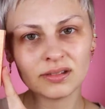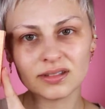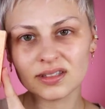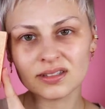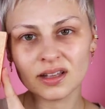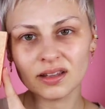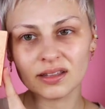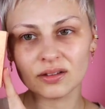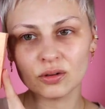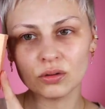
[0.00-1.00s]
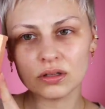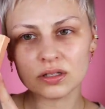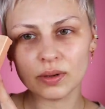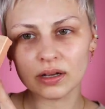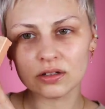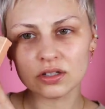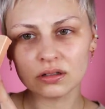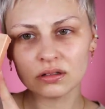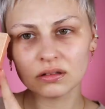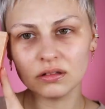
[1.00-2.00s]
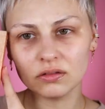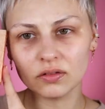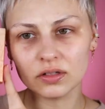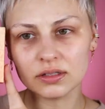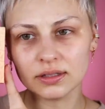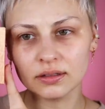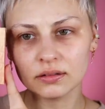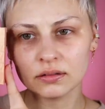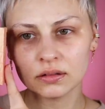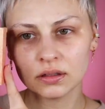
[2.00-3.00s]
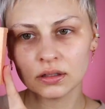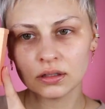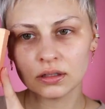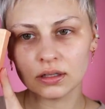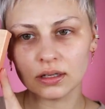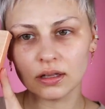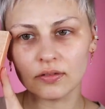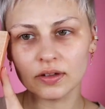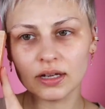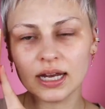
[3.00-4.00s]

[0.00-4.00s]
Is this not like the coolest packaging you've ever seen? I love it.